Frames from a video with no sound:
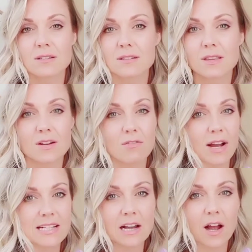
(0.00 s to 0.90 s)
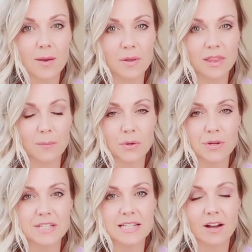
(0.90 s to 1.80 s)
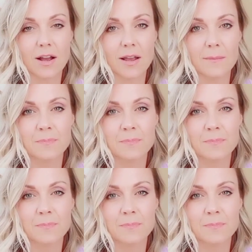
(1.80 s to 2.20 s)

the right time at that point in time.